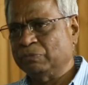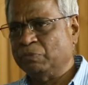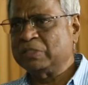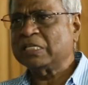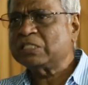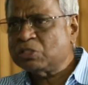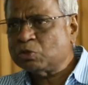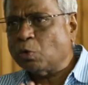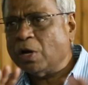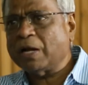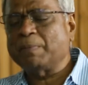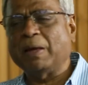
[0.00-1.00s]
We said
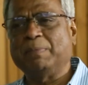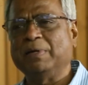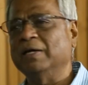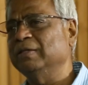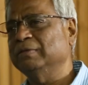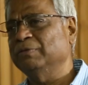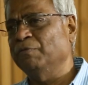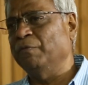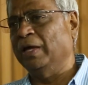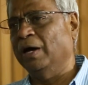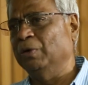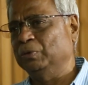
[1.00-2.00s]
solar may be a
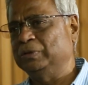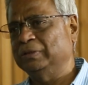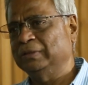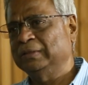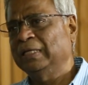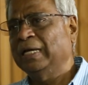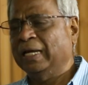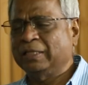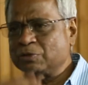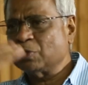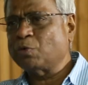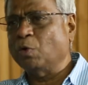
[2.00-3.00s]
way out. And
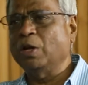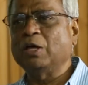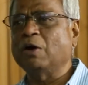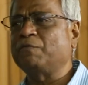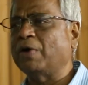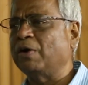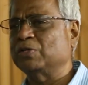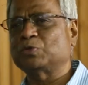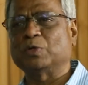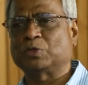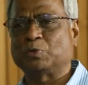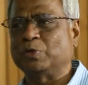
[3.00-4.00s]
there was a colleague of ours who
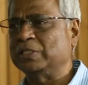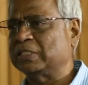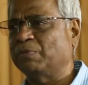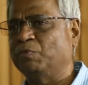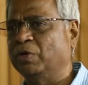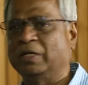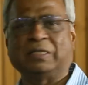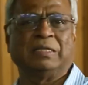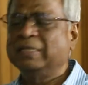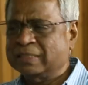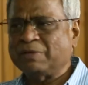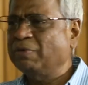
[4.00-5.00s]
was doing some work.
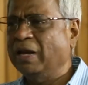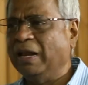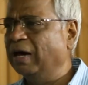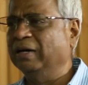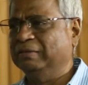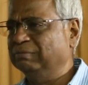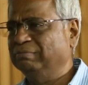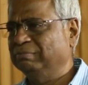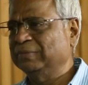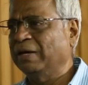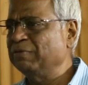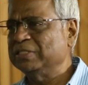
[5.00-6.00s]
So, we will learn
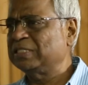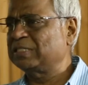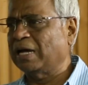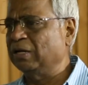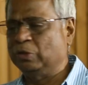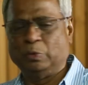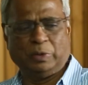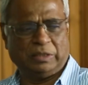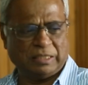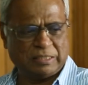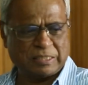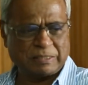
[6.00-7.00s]
and we will start doing
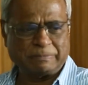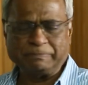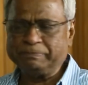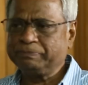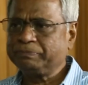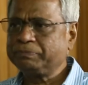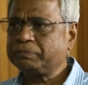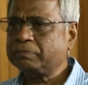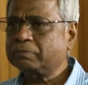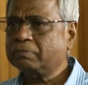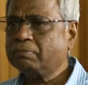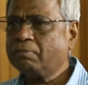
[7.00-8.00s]
things.
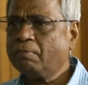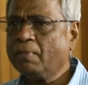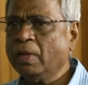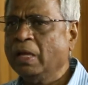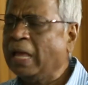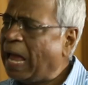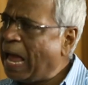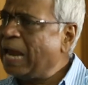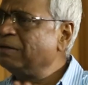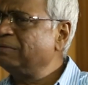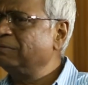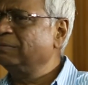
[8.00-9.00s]

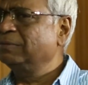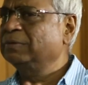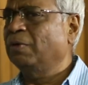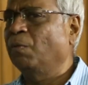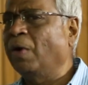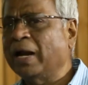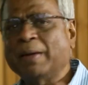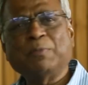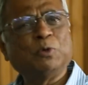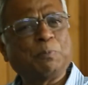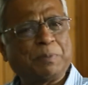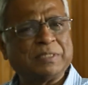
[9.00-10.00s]
And what I am
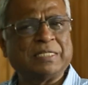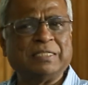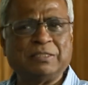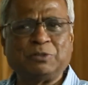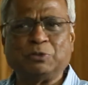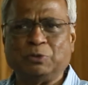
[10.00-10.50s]
going to present to